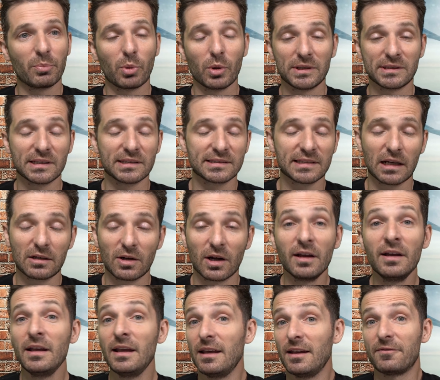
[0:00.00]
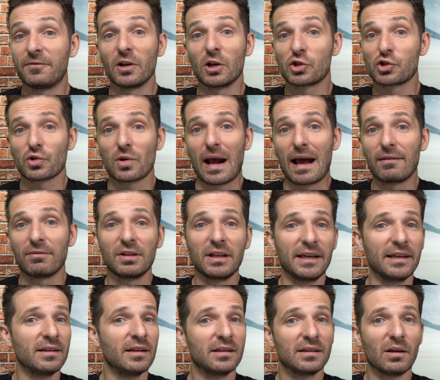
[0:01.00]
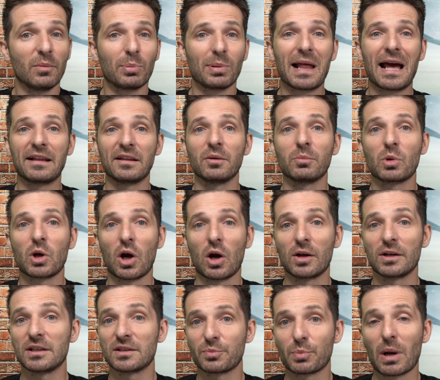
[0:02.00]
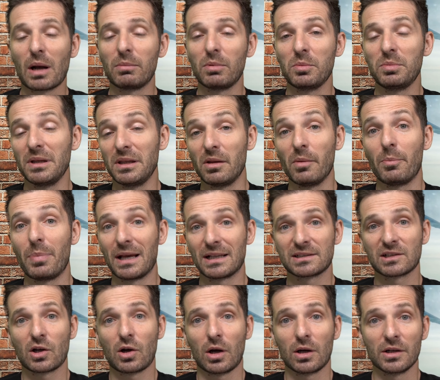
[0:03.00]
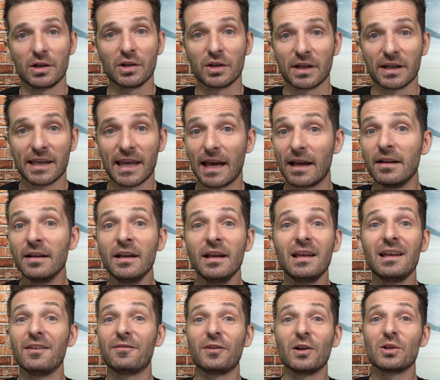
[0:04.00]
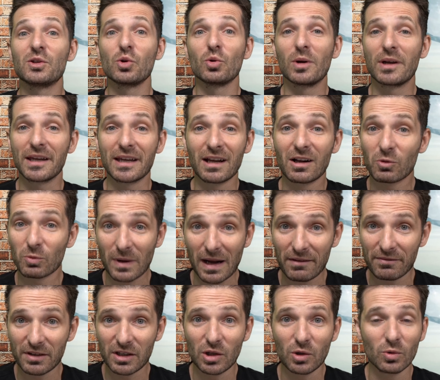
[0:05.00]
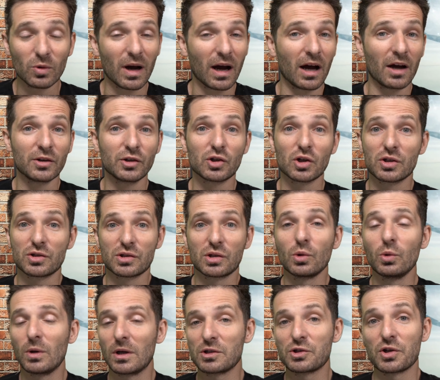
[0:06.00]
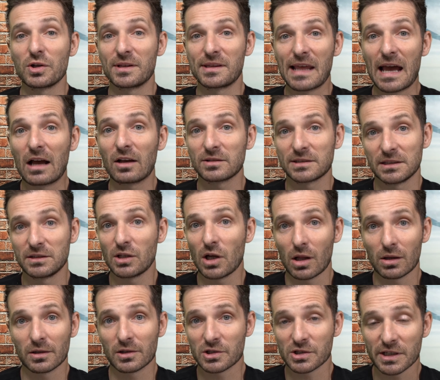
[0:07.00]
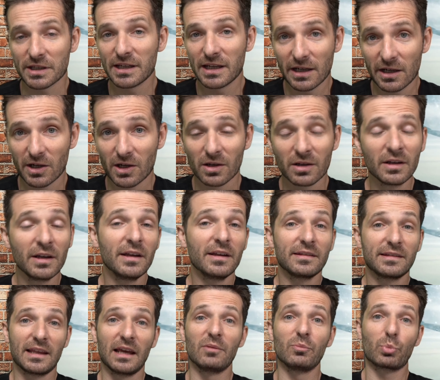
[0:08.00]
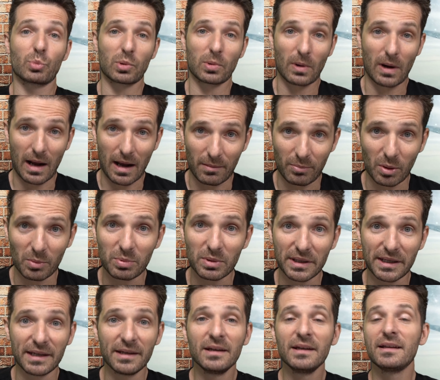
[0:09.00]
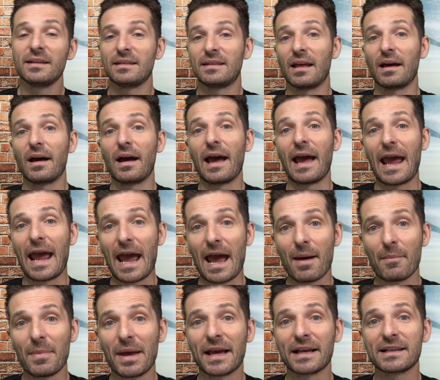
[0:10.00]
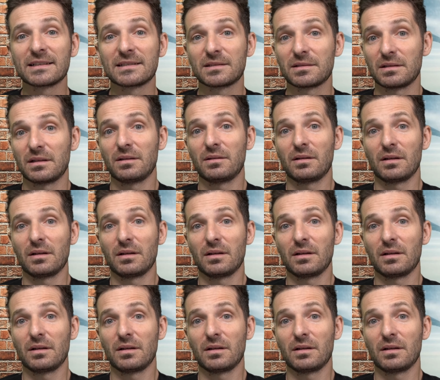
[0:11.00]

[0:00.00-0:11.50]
the points, etc. If you're traveling, the Platinum card is probably the best card you could get. If you're doing revenue under $200,000 a year, then probably the Amex